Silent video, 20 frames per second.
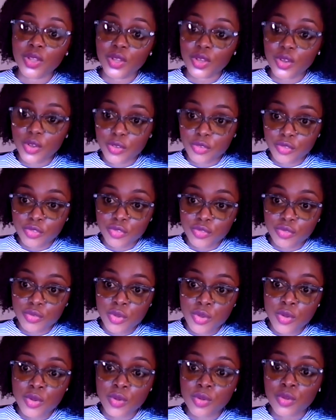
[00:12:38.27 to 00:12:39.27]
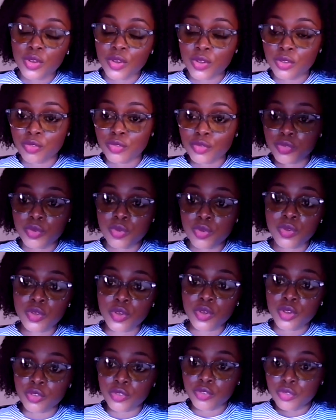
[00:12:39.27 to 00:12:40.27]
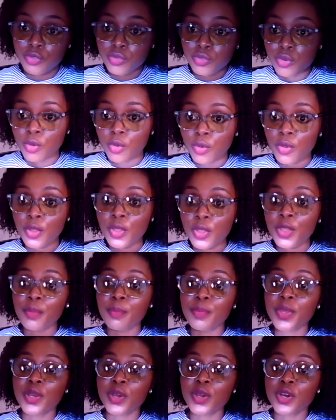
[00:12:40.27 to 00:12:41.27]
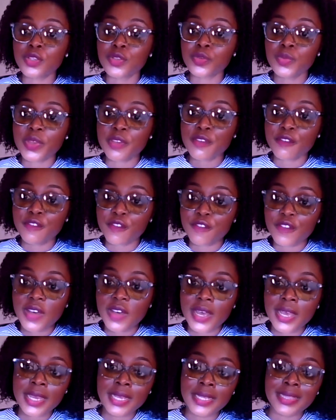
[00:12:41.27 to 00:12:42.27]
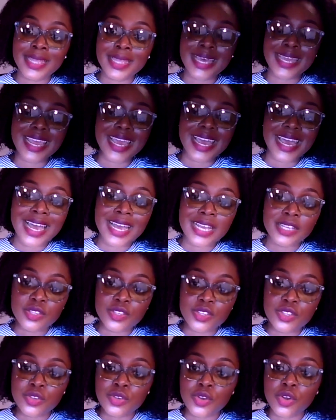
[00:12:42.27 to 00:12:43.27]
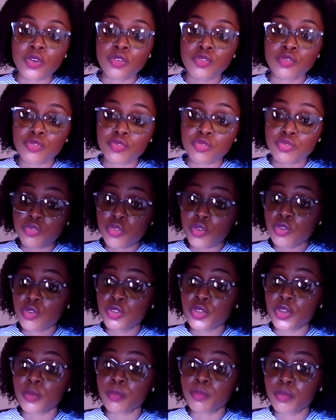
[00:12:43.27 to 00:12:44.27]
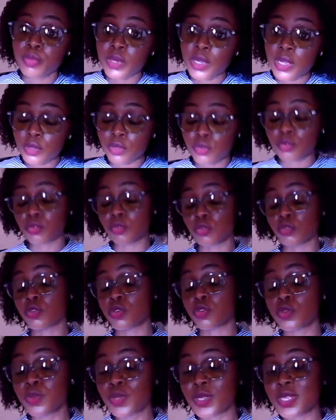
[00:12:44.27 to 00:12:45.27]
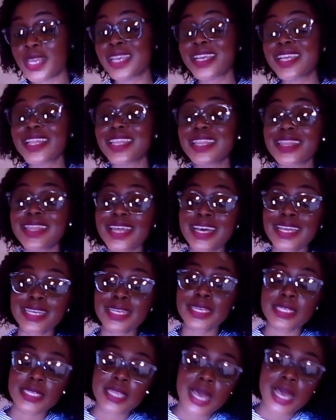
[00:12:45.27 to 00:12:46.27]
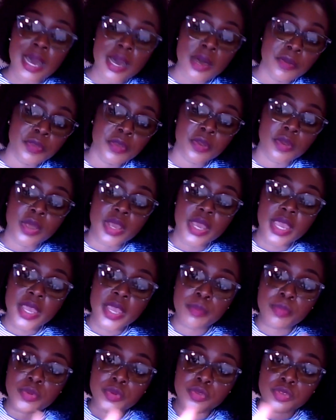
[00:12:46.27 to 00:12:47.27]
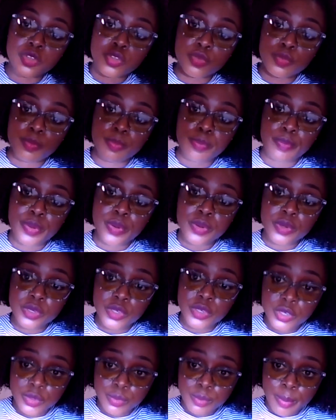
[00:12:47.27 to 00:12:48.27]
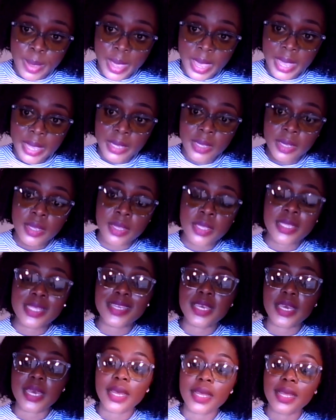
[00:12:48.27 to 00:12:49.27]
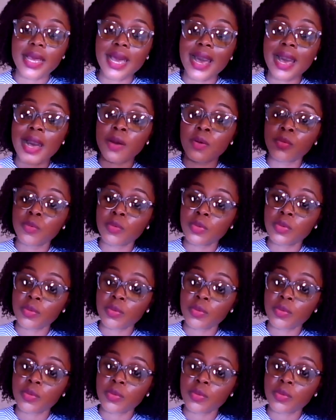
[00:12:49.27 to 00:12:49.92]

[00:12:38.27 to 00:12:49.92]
Control, control, control. Because we find that as you control your blood glucose, that is how you're able to push back how